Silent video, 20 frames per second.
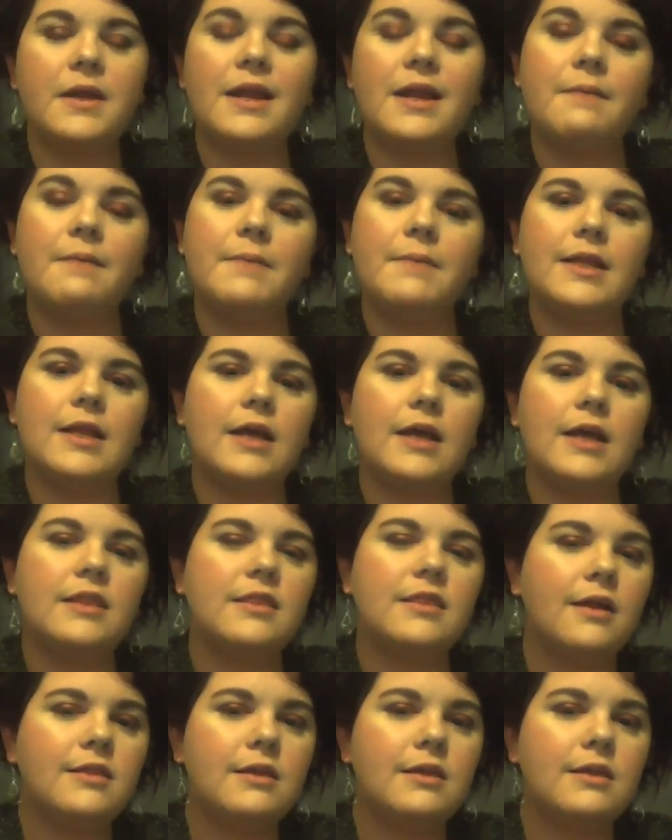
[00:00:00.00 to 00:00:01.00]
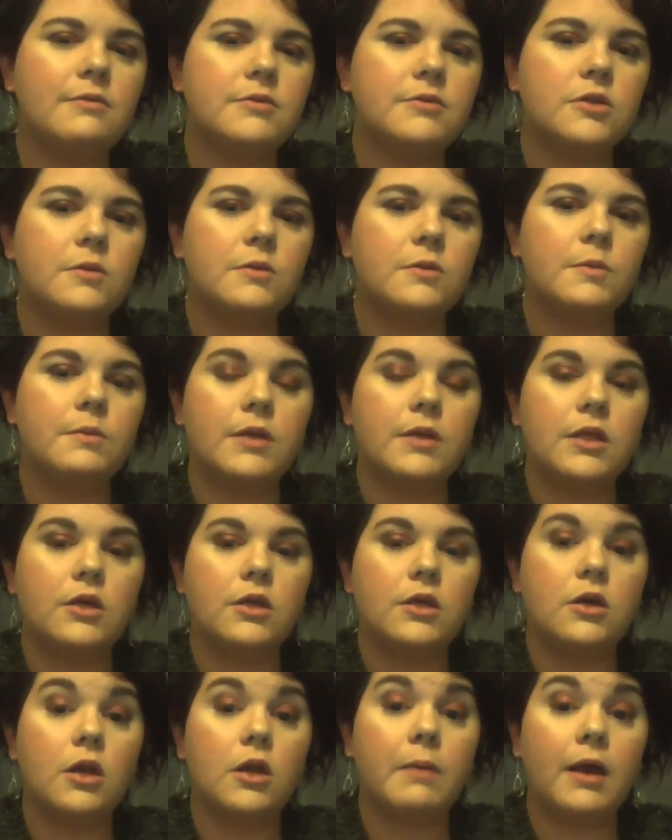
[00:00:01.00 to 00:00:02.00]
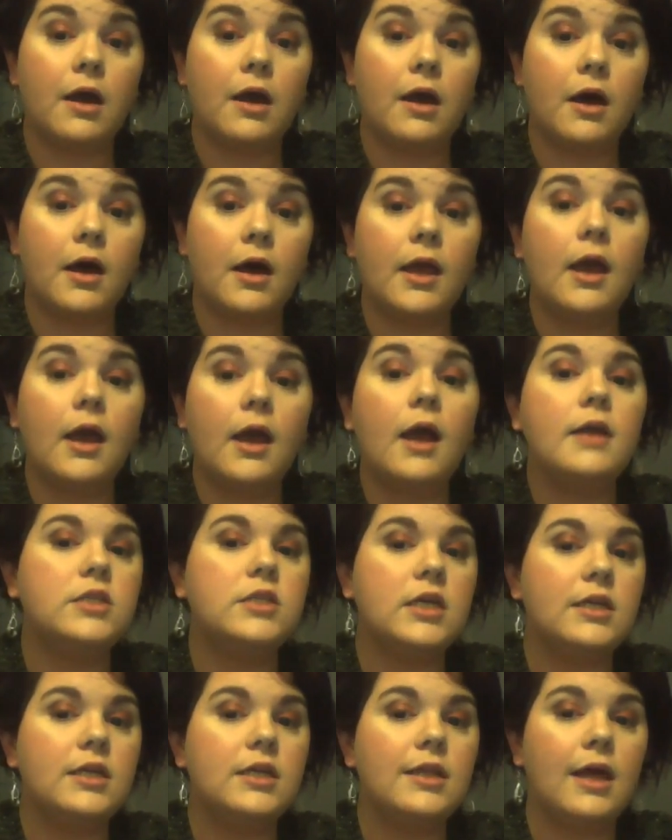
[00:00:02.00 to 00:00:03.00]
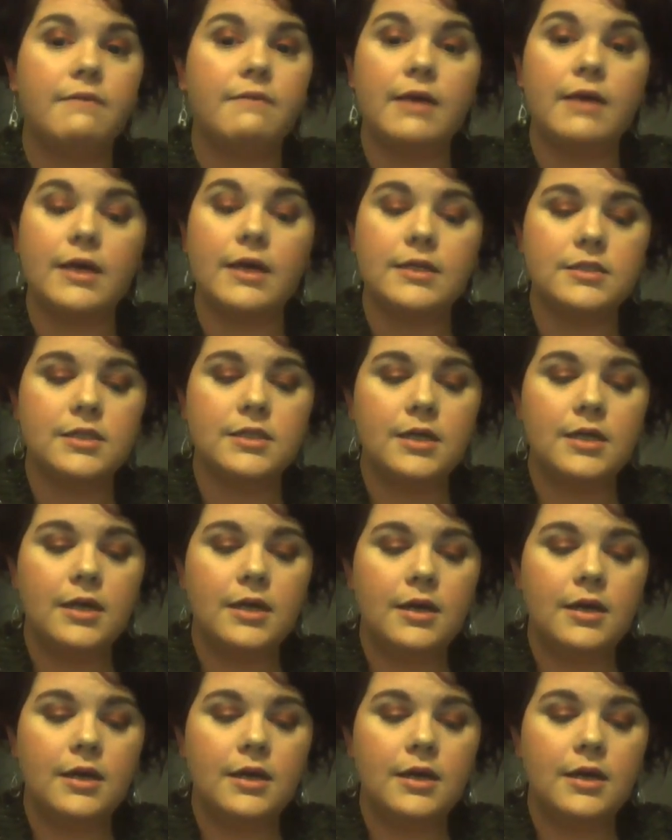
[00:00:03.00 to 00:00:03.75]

And I mean, I thought that was going to be really good on my eye. I did love it.